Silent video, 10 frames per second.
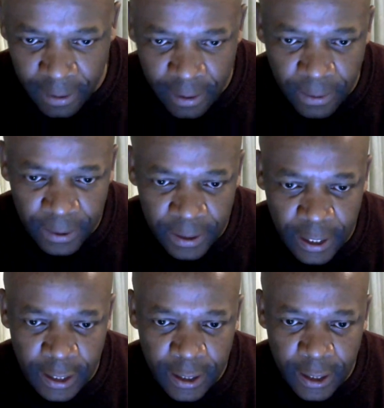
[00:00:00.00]

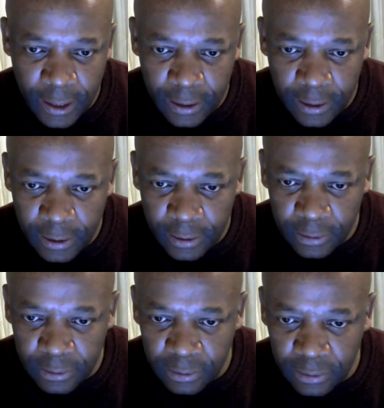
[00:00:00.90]
Okay.
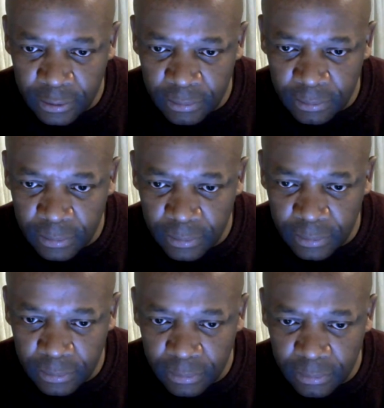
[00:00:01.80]
All
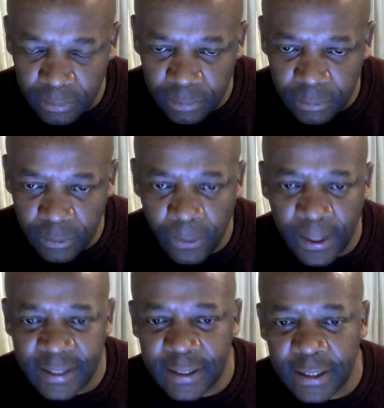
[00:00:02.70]

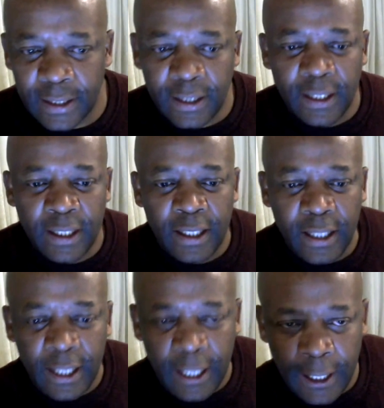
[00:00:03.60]
right.
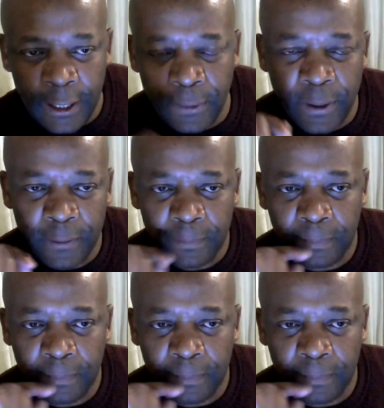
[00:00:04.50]
Anyway,